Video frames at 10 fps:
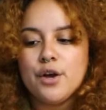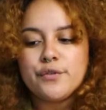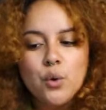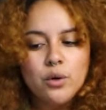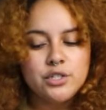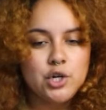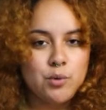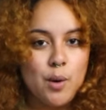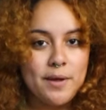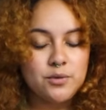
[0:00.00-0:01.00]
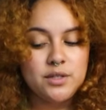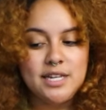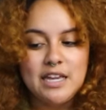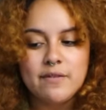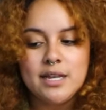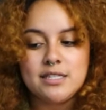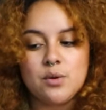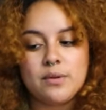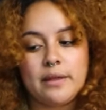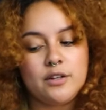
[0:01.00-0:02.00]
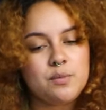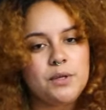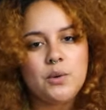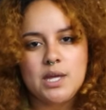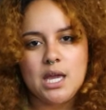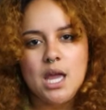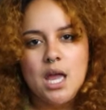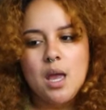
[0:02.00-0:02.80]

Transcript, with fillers: Of course, her romance with David isn't without its beauty,